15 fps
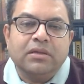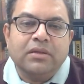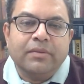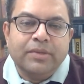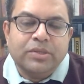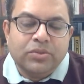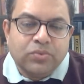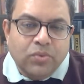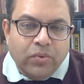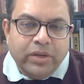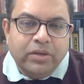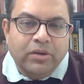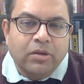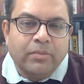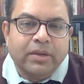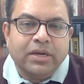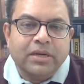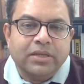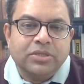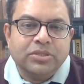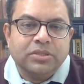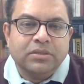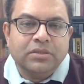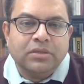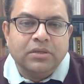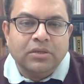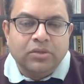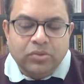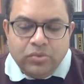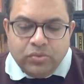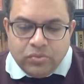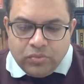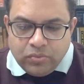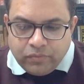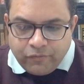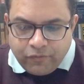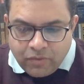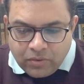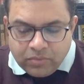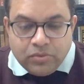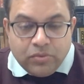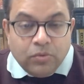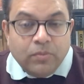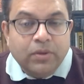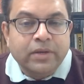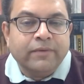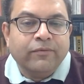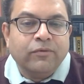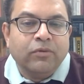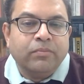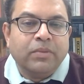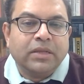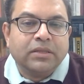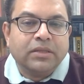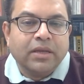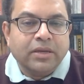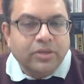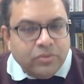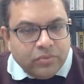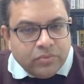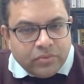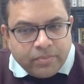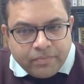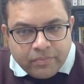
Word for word: That means you go in your meditation, do follow the noble eightfold path, and you